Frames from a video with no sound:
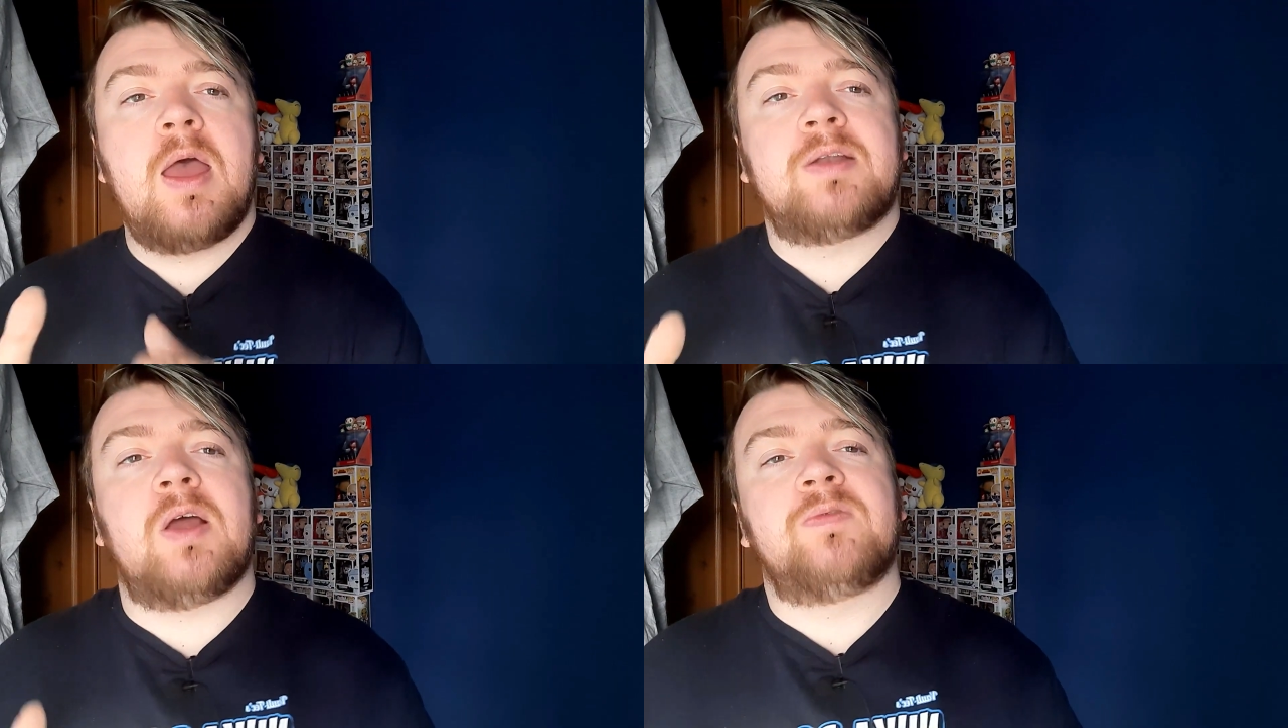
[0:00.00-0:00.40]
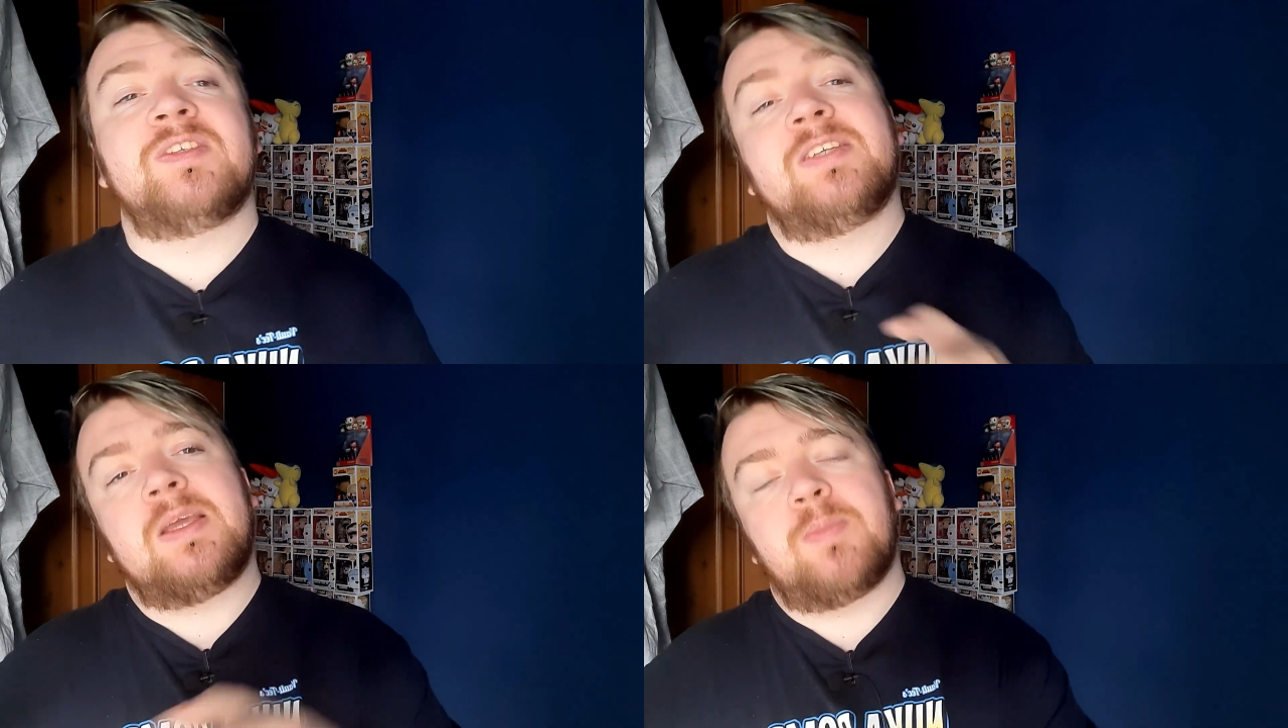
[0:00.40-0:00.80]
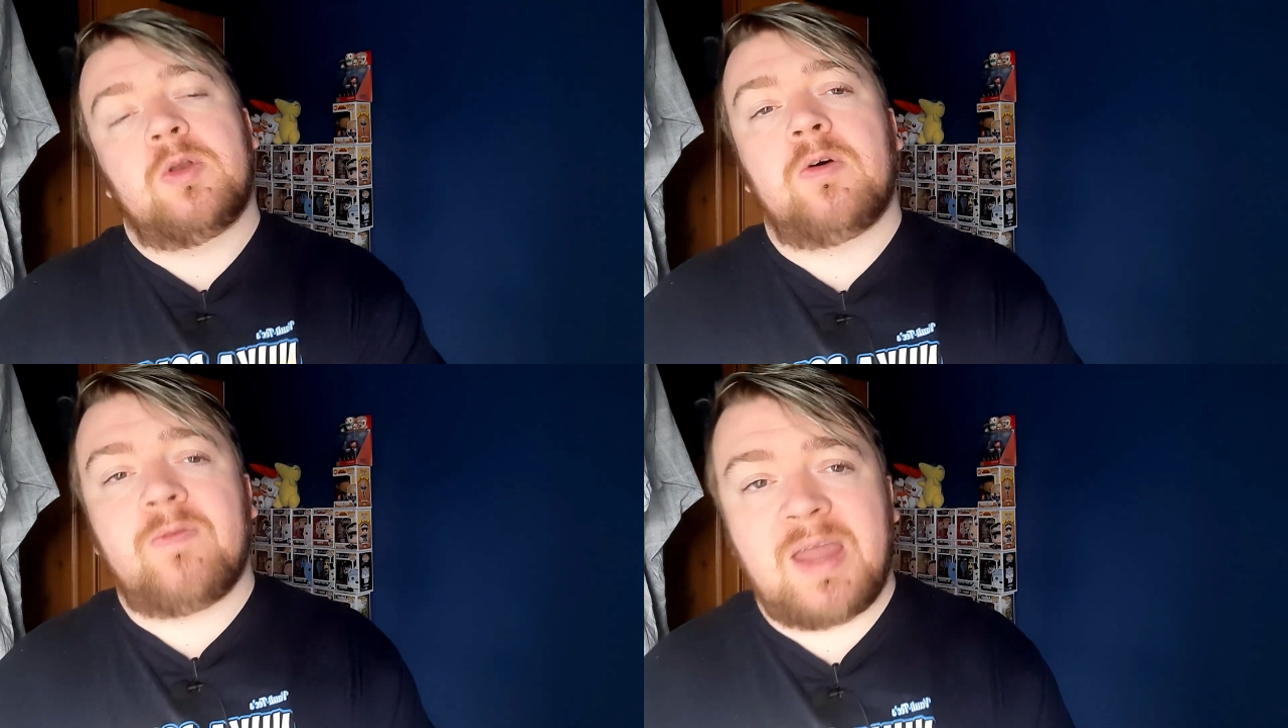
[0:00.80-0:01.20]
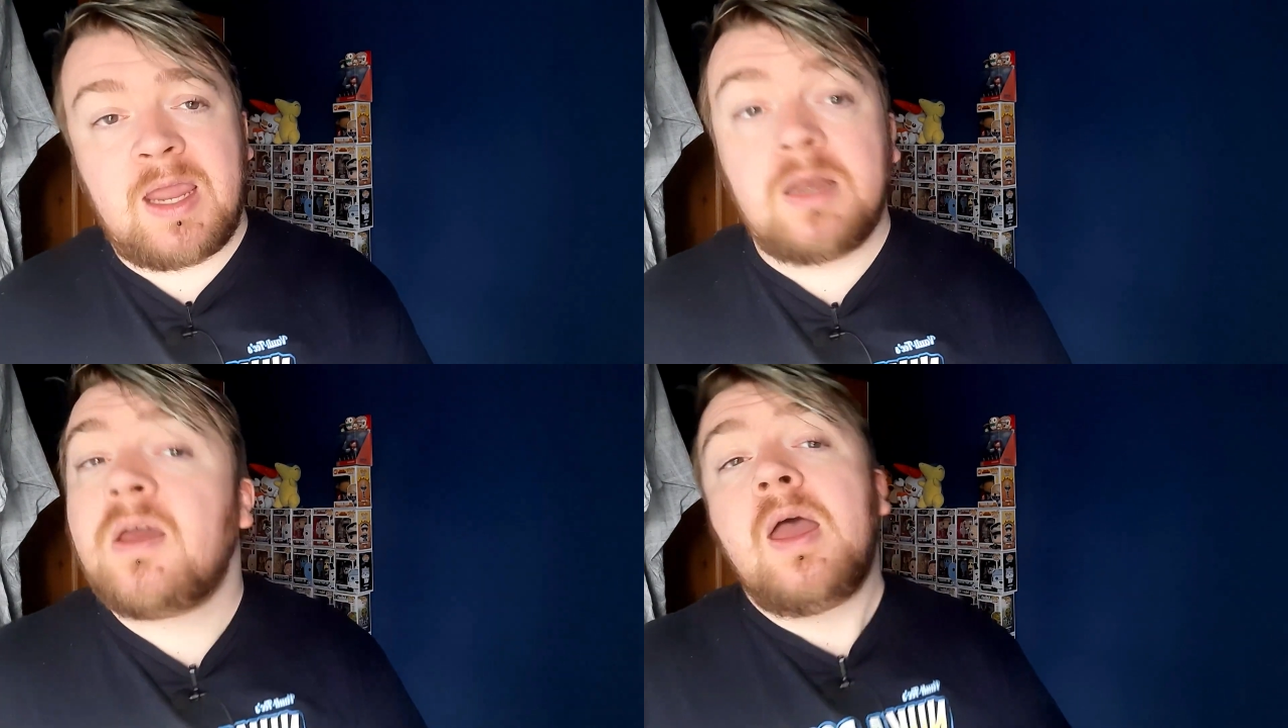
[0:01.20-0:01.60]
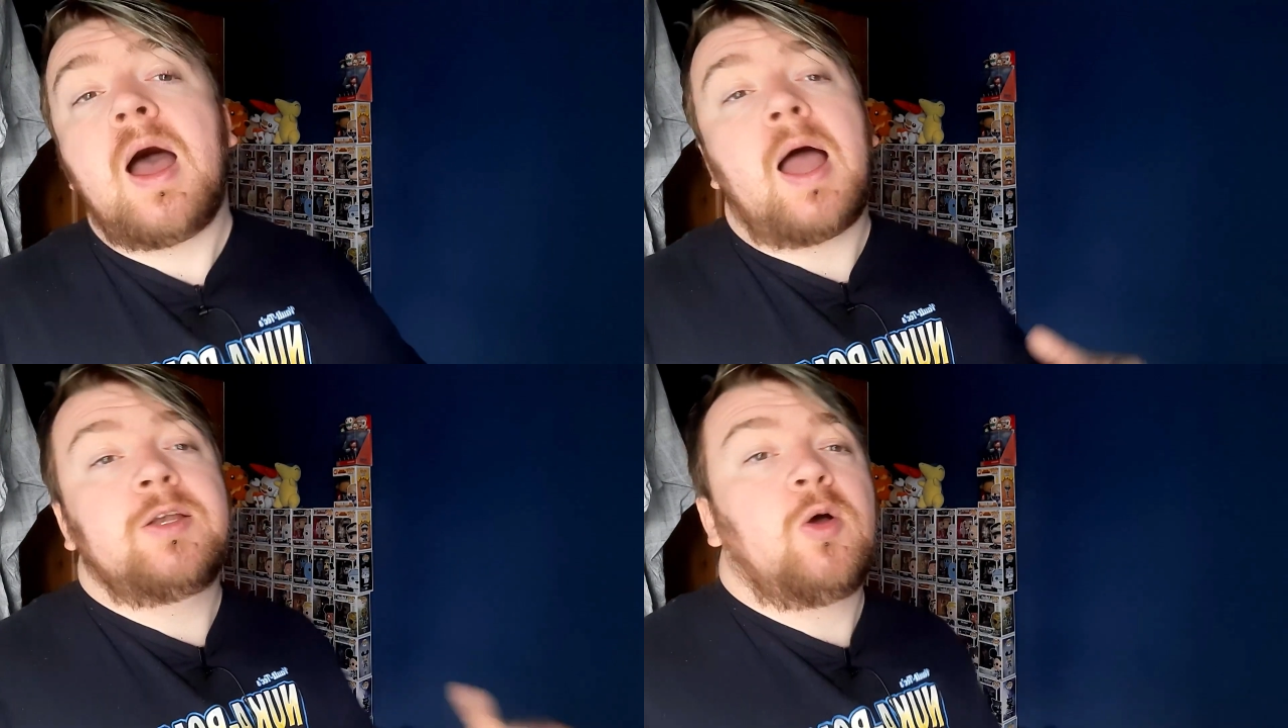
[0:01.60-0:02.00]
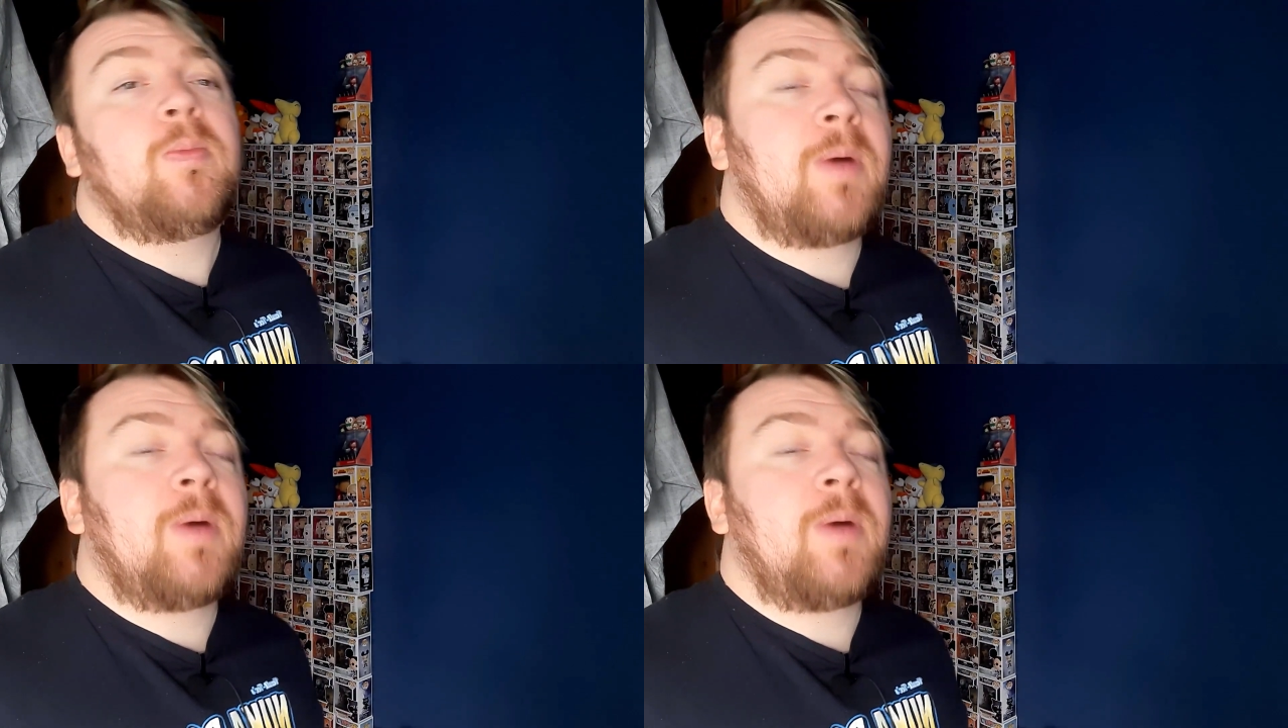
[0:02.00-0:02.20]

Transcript: delved deep enough in, I don't